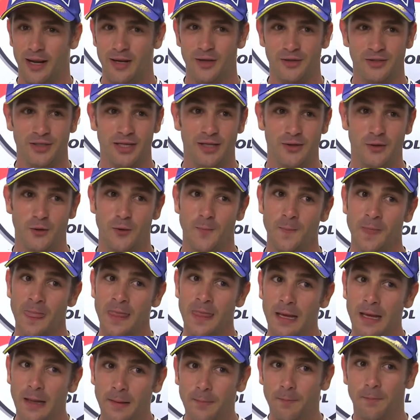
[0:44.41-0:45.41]
I just need to
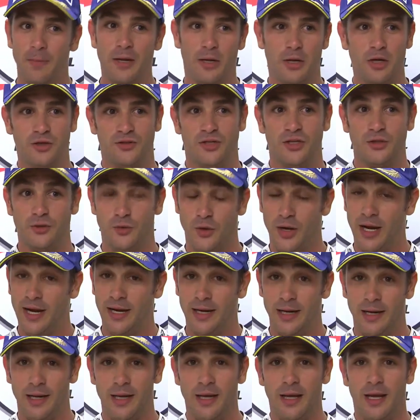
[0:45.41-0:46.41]
big
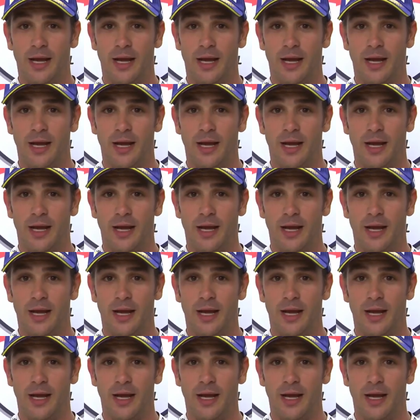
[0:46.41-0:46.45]
concentrate,